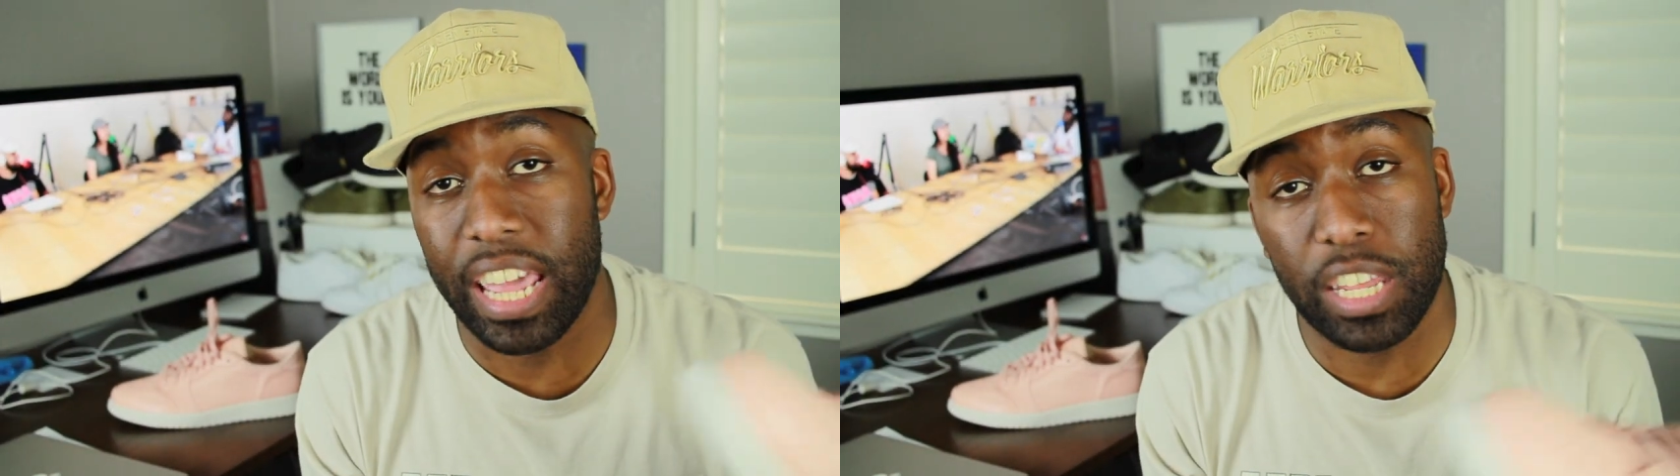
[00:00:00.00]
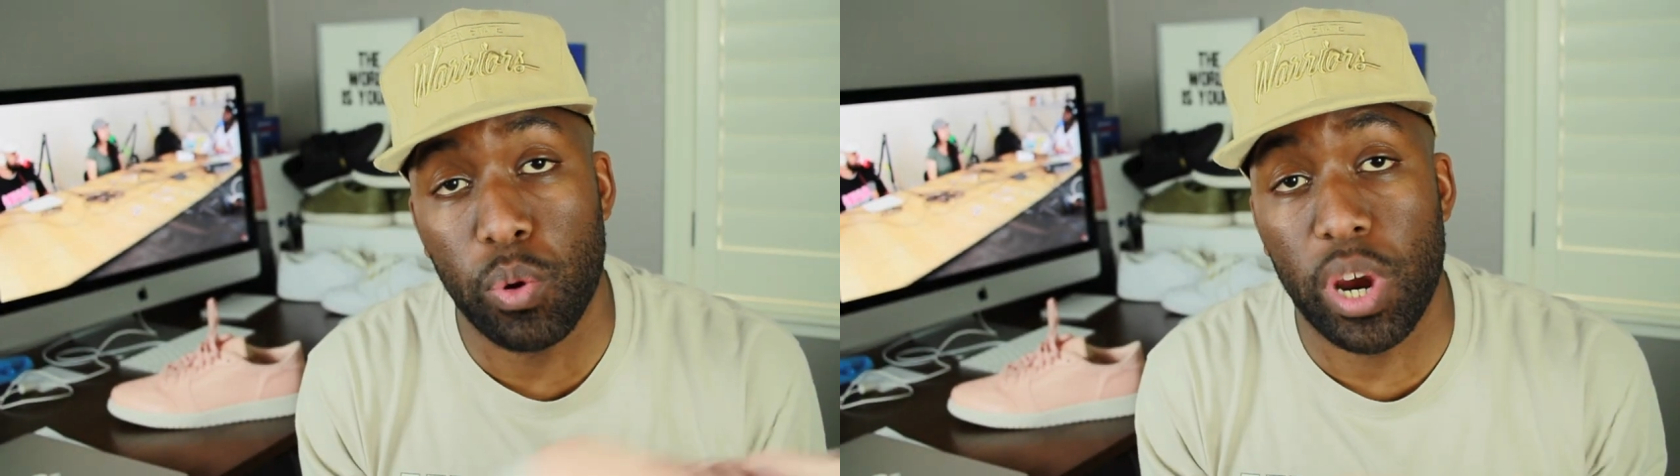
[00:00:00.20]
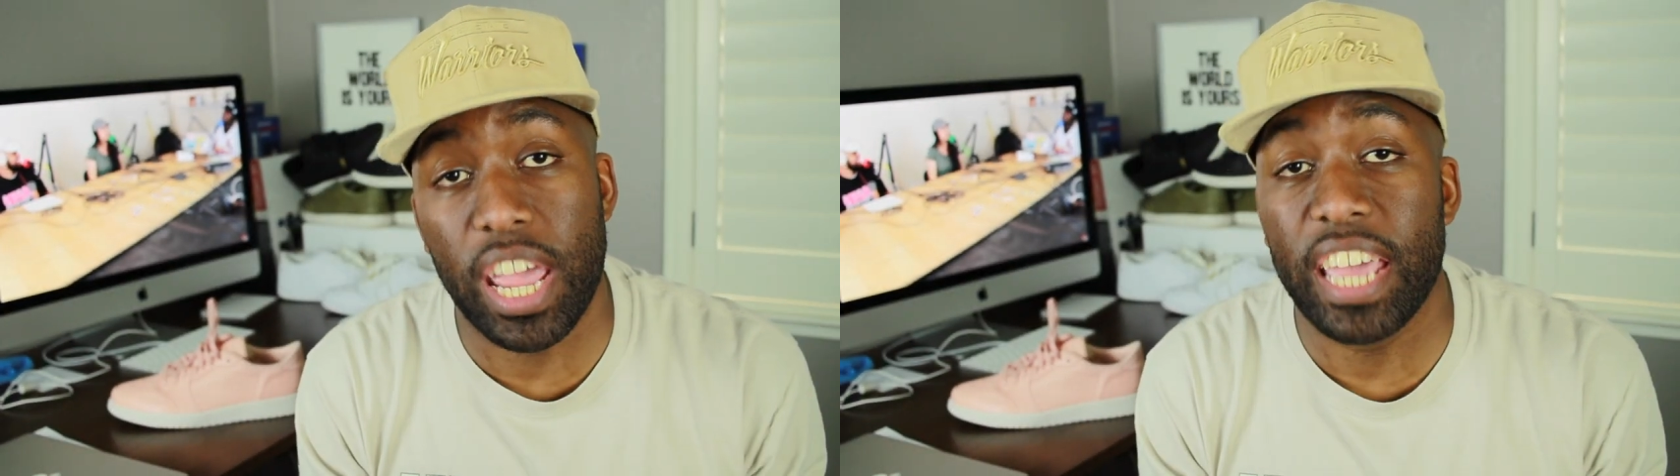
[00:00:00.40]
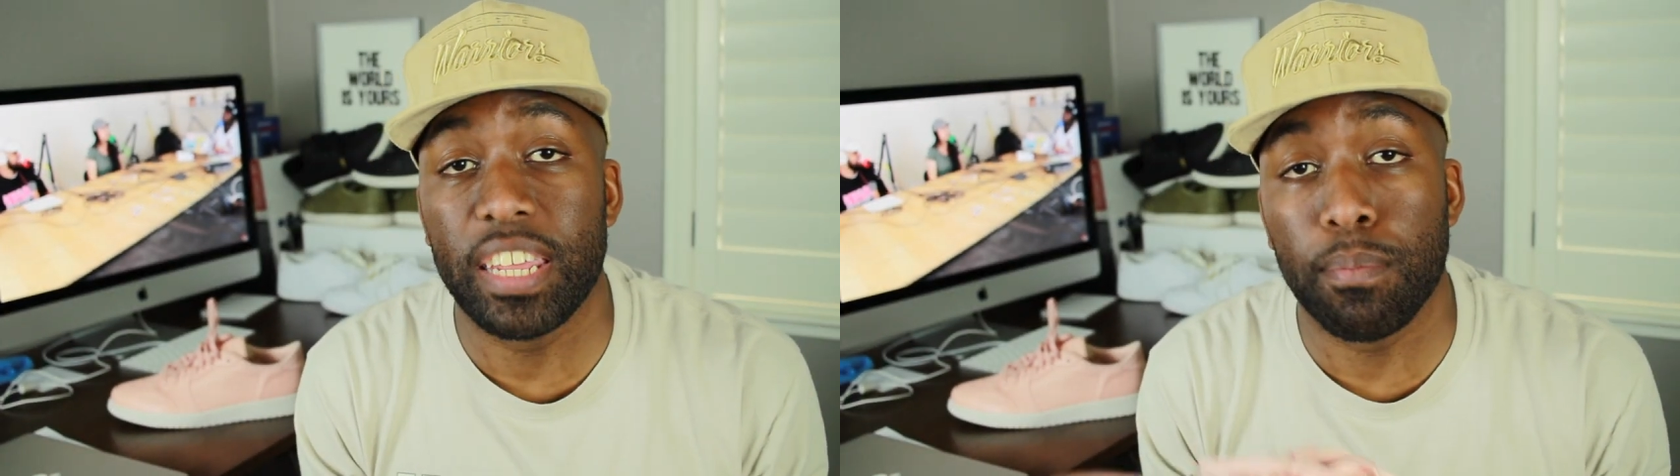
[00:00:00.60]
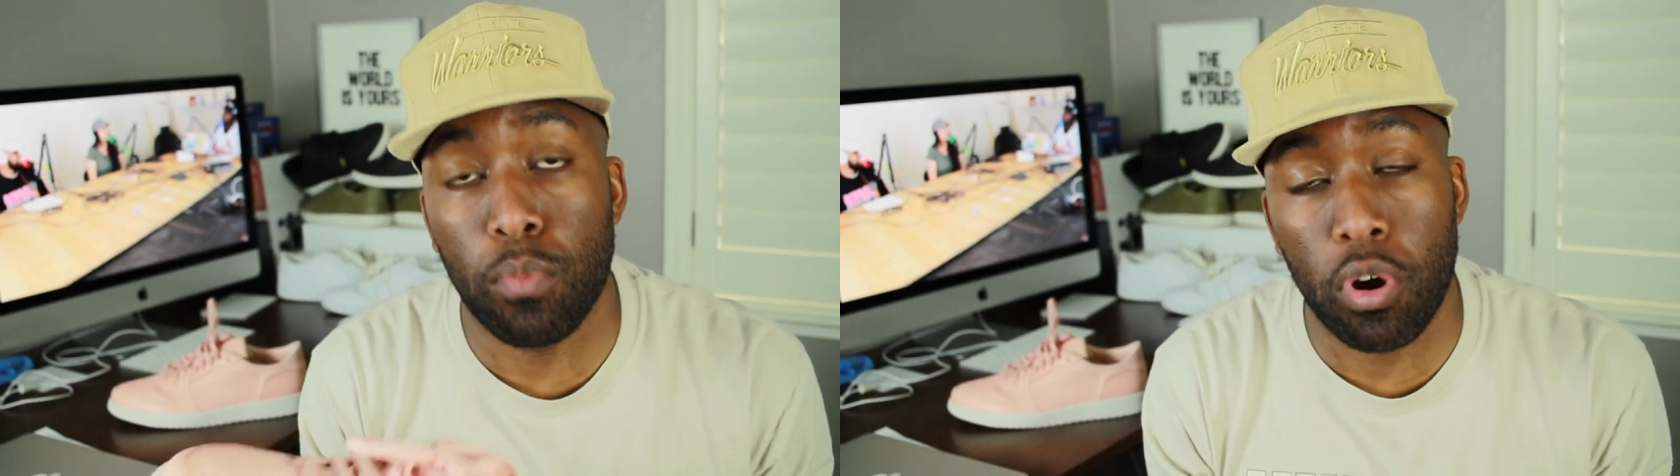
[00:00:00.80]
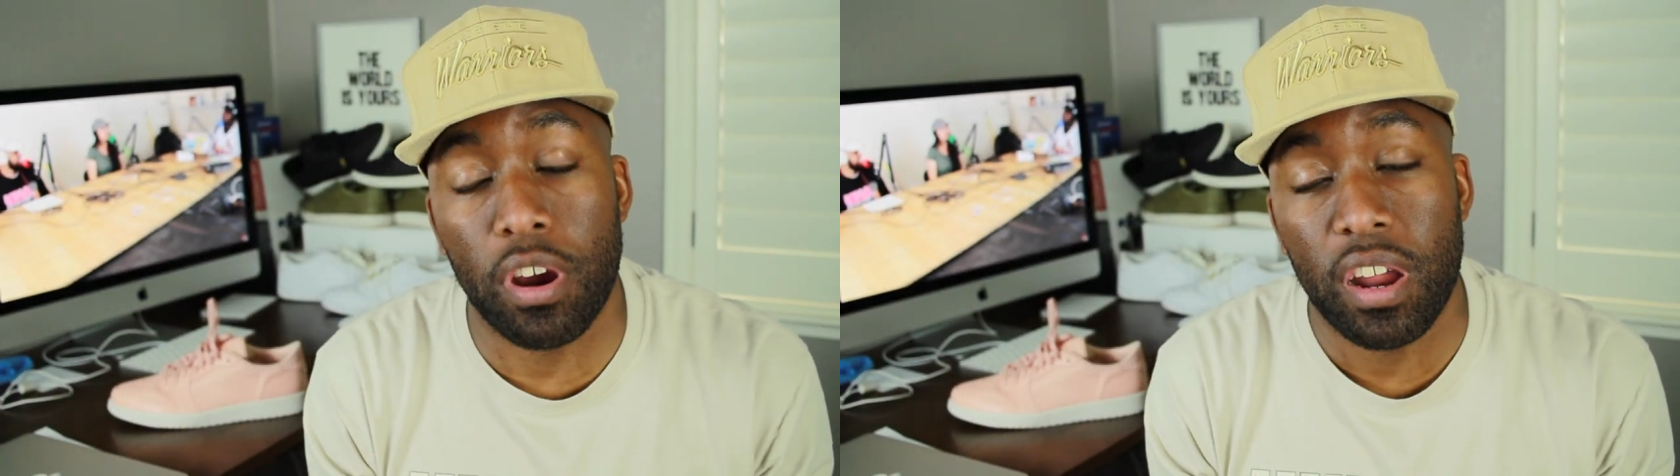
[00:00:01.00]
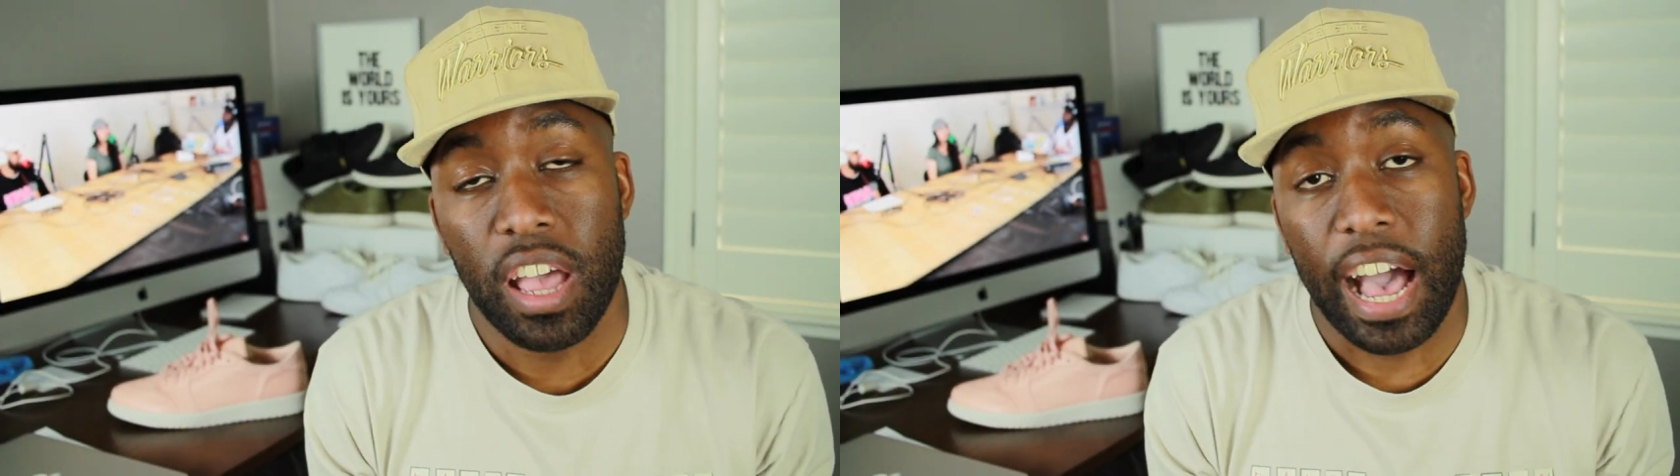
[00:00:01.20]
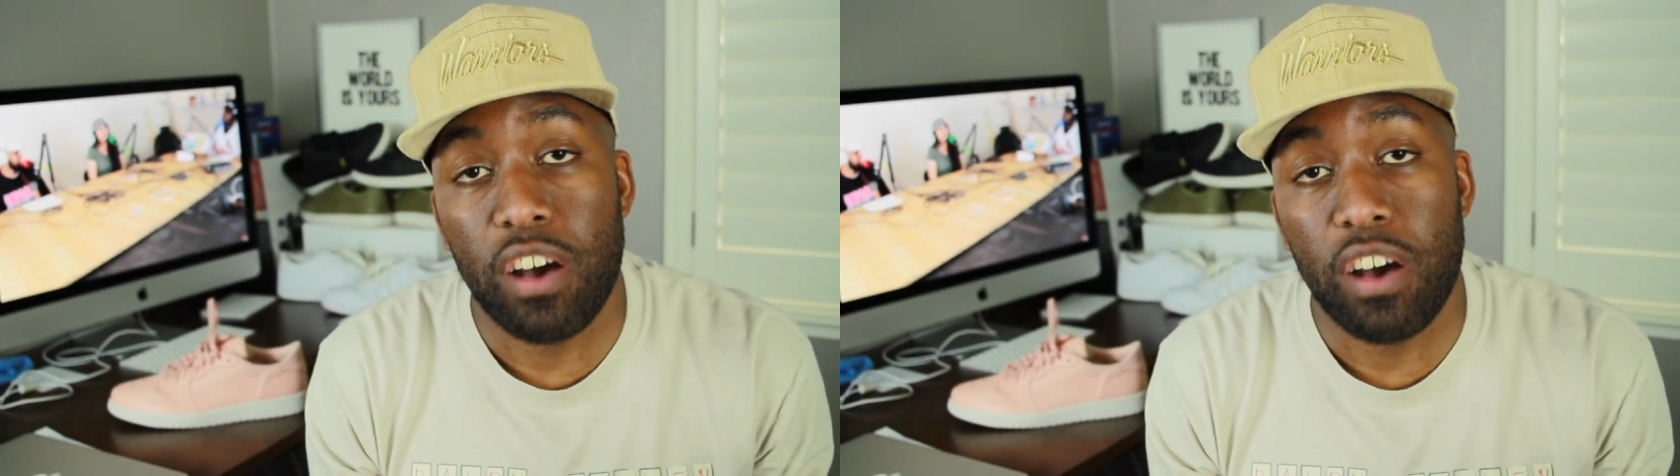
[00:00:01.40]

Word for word: anywhere anymore.